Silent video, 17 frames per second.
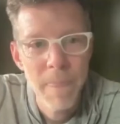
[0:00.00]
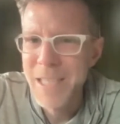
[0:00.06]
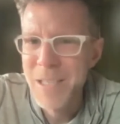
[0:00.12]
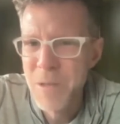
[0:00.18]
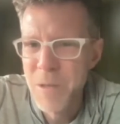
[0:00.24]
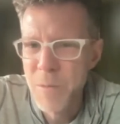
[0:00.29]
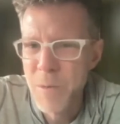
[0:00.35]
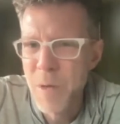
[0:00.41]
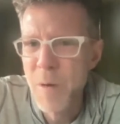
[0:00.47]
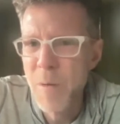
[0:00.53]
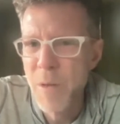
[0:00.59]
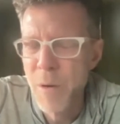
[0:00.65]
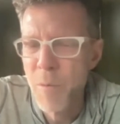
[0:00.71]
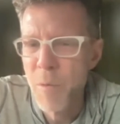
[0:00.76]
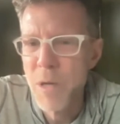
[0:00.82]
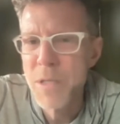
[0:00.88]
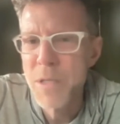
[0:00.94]
I think that
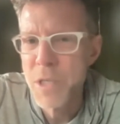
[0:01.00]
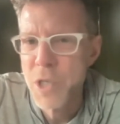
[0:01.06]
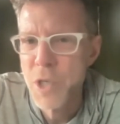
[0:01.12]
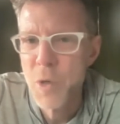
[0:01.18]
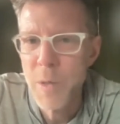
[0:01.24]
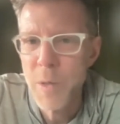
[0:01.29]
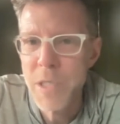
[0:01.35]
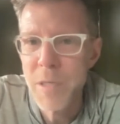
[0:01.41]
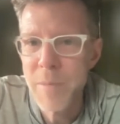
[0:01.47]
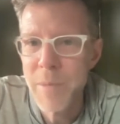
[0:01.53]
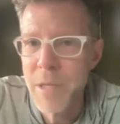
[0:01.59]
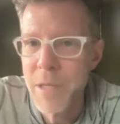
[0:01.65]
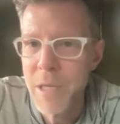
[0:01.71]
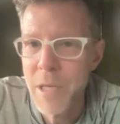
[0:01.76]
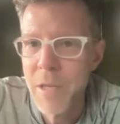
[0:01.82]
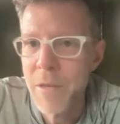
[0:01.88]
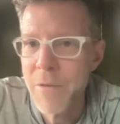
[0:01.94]
there was a truism
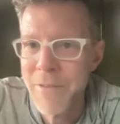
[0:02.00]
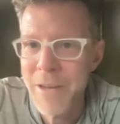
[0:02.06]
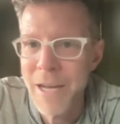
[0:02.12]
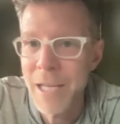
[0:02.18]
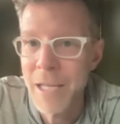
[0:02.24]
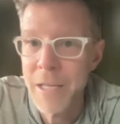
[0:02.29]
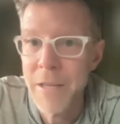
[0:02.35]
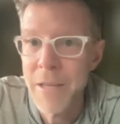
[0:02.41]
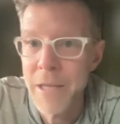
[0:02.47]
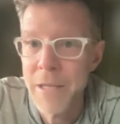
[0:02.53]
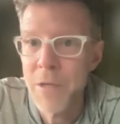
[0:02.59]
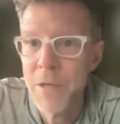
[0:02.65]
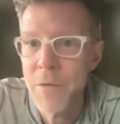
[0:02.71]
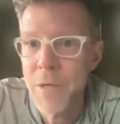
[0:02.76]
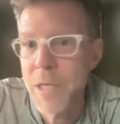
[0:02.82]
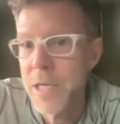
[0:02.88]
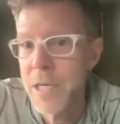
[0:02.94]
in the Valley that
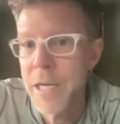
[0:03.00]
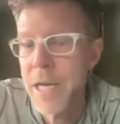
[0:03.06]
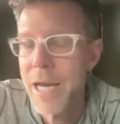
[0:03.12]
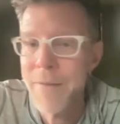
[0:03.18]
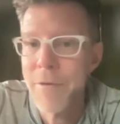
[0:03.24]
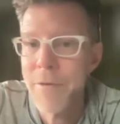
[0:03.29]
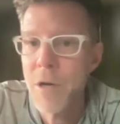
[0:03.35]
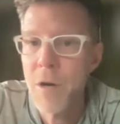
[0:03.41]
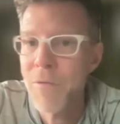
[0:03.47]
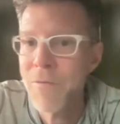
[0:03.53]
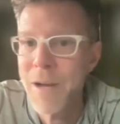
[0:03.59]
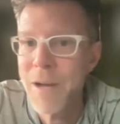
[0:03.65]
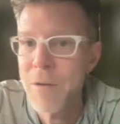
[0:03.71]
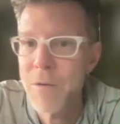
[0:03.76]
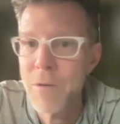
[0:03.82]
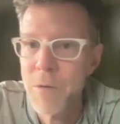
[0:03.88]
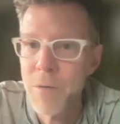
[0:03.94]
you needed to have a
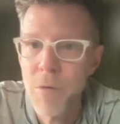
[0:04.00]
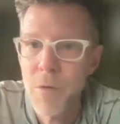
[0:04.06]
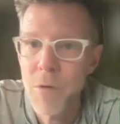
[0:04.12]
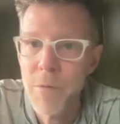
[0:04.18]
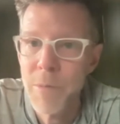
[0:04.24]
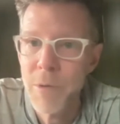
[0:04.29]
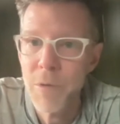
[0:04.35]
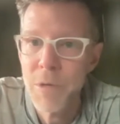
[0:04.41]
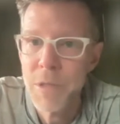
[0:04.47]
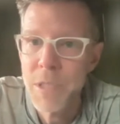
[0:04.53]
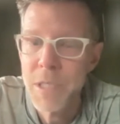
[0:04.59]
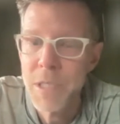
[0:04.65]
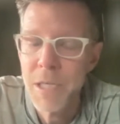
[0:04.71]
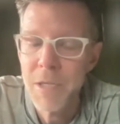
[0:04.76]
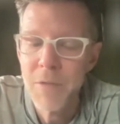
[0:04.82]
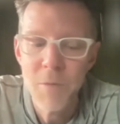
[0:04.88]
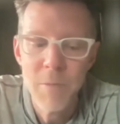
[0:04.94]
co-founder in order to build a
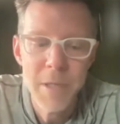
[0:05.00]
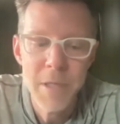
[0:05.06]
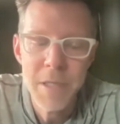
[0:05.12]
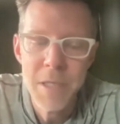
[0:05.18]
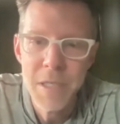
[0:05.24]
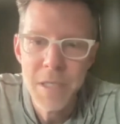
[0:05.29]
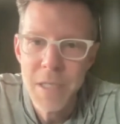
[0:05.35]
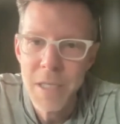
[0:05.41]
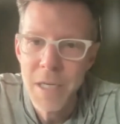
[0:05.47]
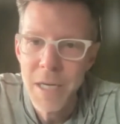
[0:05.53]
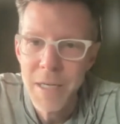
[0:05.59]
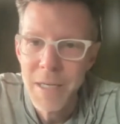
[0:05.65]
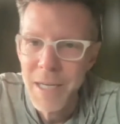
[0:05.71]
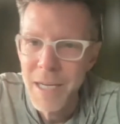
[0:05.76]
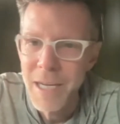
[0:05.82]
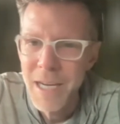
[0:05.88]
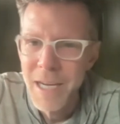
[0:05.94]
successful business. And I
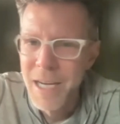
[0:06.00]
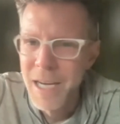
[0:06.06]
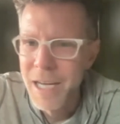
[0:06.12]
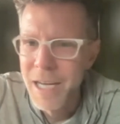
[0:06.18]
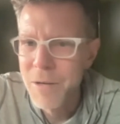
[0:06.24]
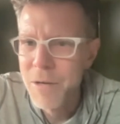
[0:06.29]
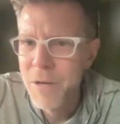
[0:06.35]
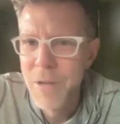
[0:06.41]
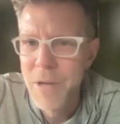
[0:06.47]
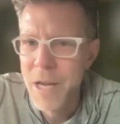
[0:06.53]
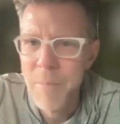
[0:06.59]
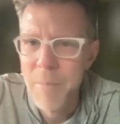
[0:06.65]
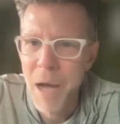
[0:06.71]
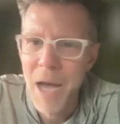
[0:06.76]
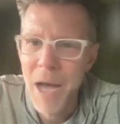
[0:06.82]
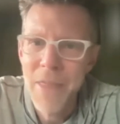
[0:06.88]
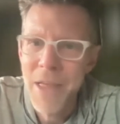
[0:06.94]
don't know that I
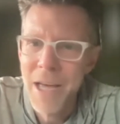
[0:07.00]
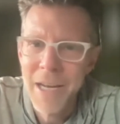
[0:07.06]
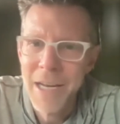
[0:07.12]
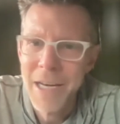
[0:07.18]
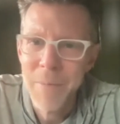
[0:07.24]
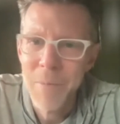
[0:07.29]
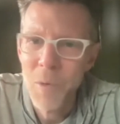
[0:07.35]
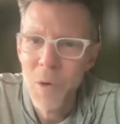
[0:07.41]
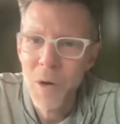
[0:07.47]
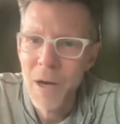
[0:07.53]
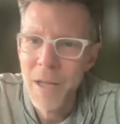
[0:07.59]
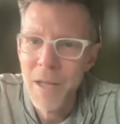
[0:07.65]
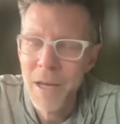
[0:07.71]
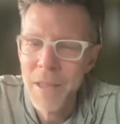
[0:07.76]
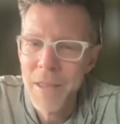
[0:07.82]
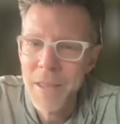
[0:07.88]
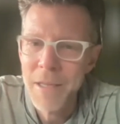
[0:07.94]
buy that anymore.
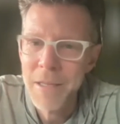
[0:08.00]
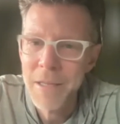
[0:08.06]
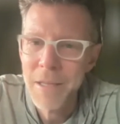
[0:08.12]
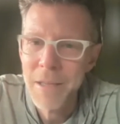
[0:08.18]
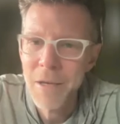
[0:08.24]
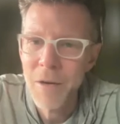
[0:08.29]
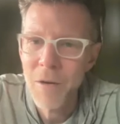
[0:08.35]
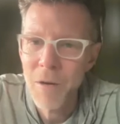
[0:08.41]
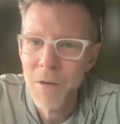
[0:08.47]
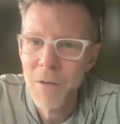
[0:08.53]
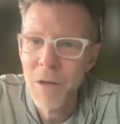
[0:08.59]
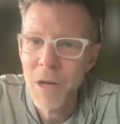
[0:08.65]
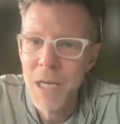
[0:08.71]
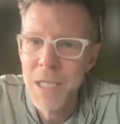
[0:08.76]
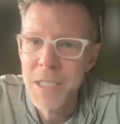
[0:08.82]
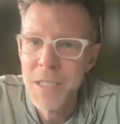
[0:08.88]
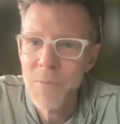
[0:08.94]
I think that there are
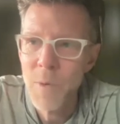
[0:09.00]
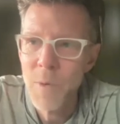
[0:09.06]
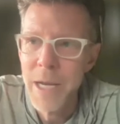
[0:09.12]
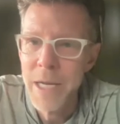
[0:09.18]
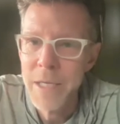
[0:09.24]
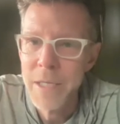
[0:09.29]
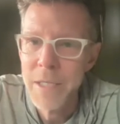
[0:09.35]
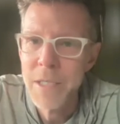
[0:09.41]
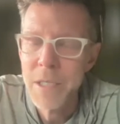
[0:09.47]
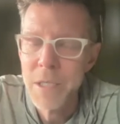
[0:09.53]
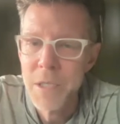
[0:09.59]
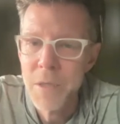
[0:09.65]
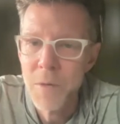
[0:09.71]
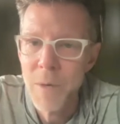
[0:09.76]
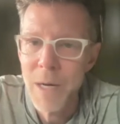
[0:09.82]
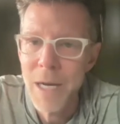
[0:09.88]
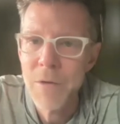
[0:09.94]
lots of ways to
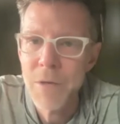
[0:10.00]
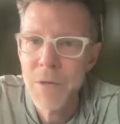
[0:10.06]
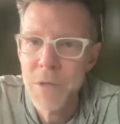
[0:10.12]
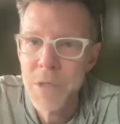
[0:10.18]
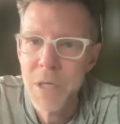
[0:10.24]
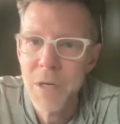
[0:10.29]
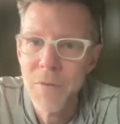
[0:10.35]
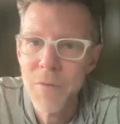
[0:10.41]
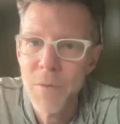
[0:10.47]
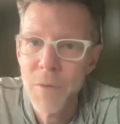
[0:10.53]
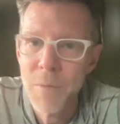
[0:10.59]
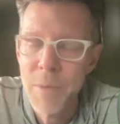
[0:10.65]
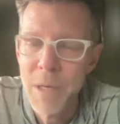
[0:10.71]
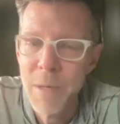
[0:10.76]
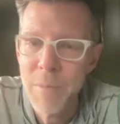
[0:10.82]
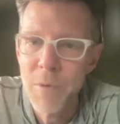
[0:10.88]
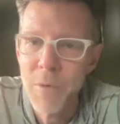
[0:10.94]
surround yourself with
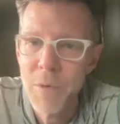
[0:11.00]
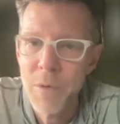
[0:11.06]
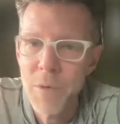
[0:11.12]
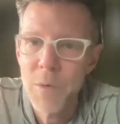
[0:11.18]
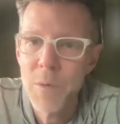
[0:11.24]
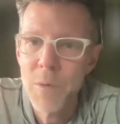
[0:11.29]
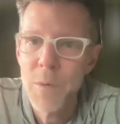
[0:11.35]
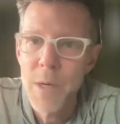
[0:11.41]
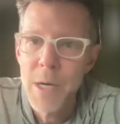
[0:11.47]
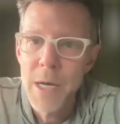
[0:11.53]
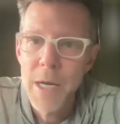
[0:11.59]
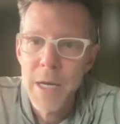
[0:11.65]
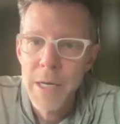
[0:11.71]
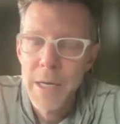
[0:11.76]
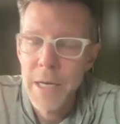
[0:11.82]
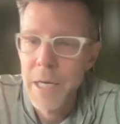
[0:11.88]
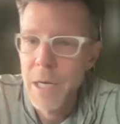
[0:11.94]
people who
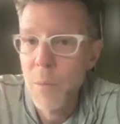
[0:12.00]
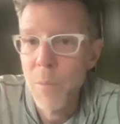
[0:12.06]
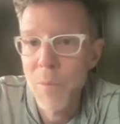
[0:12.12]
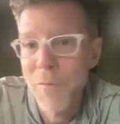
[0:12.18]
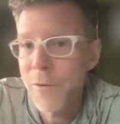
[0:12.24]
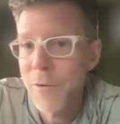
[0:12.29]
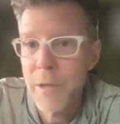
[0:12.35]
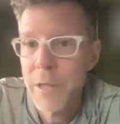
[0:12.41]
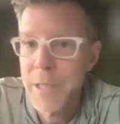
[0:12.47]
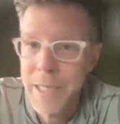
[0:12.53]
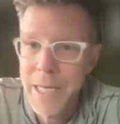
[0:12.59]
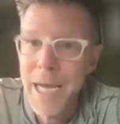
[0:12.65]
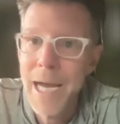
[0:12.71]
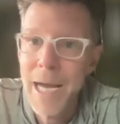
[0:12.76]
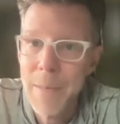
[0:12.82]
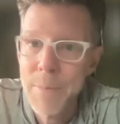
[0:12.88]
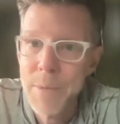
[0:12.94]
can help fill in
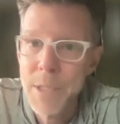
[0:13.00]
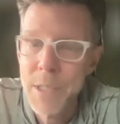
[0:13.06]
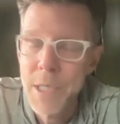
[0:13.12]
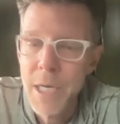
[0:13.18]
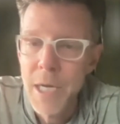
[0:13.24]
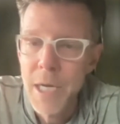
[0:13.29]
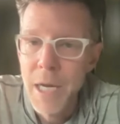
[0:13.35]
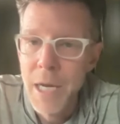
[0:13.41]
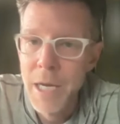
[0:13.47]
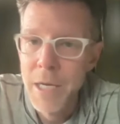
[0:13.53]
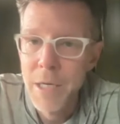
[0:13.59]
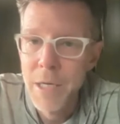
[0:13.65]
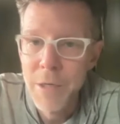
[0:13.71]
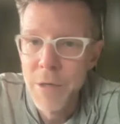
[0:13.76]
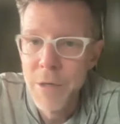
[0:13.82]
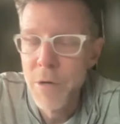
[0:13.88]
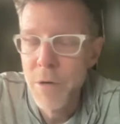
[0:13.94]
gaps.
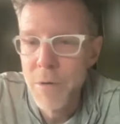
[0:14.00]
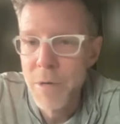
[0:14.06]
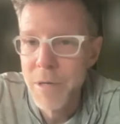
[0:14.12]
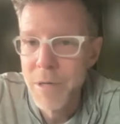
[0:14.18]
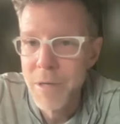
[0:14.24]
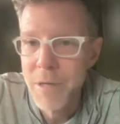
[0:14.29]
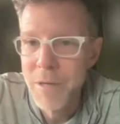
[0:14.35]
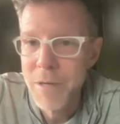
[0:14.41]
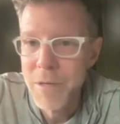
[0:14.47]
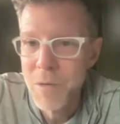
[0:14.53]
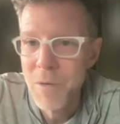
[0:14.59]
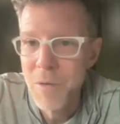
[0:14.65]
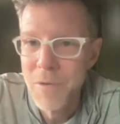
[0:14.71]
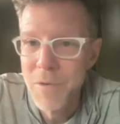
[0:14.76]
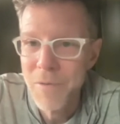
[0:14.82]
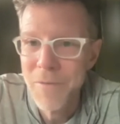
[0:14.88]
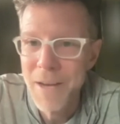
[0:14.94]
And you don't sort
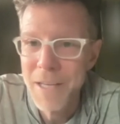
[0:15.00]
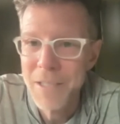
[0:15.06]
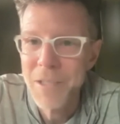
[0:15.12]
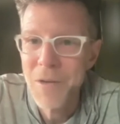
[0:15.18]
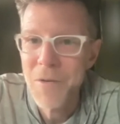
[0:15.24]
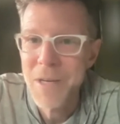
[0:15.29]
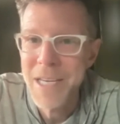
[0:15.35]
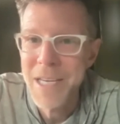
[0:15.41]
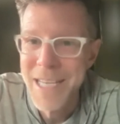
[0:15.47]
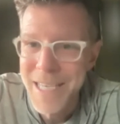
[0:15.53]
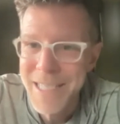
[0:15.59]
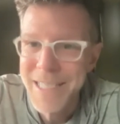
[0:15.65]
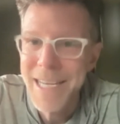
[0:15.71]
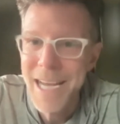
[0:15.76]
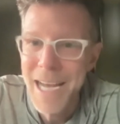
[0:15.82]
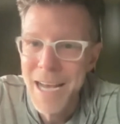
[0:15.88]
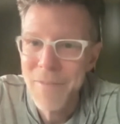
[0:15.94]
of de facto
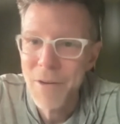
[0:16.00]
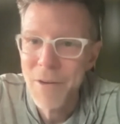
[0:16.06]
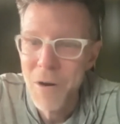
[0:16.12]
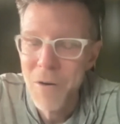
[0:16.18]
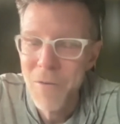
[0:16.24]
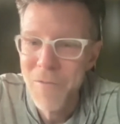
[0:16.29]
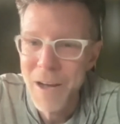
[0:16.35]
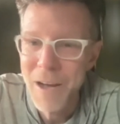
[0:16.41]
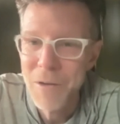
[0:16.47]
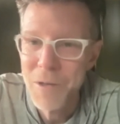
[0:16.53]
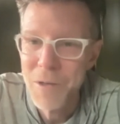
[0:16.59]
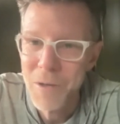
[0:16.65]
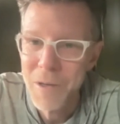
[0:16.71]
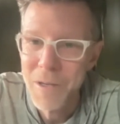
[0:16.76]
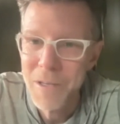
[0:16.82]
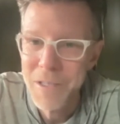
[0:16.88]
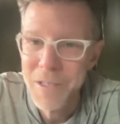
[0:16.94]
need to have a
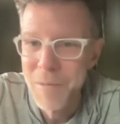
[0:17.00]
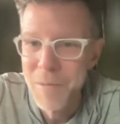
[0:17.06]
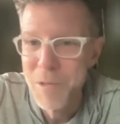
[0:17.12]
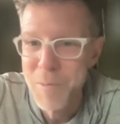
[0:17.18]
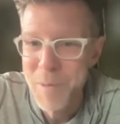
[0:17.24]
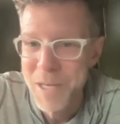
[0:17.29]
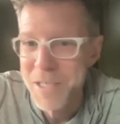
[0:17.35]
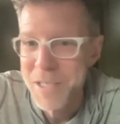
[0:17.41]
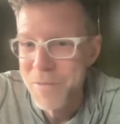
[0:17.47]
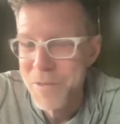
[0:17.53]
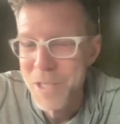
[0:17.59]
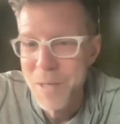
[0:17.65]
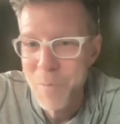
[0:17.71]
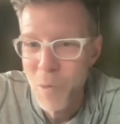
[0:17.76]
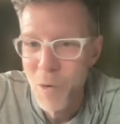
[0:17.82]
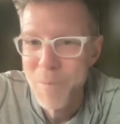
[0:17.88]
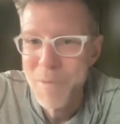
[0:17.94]
co-founder. And in some respects, I've seen more